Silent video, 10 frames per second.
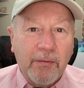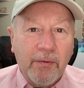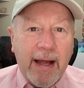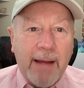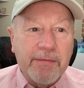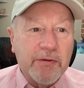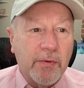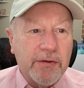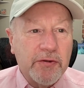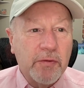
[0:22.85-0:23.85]
what happens
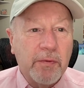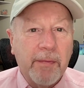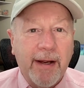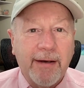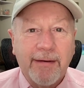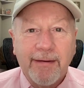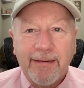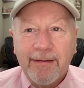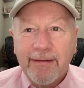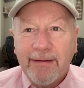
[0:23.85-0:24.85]
when Superman
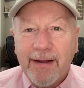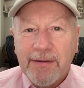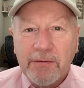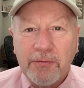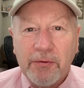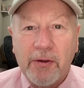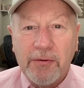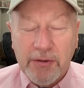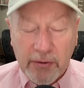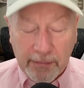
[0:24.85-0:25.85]
gets a little too
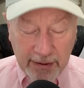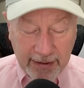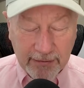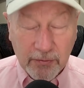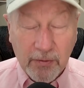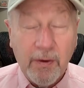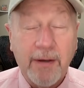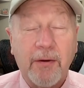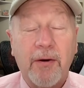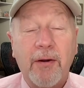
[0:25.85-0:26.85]
close to Kryptonite, or
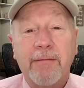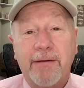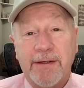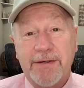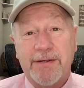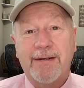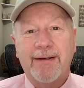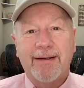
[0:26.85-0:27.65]
when all of us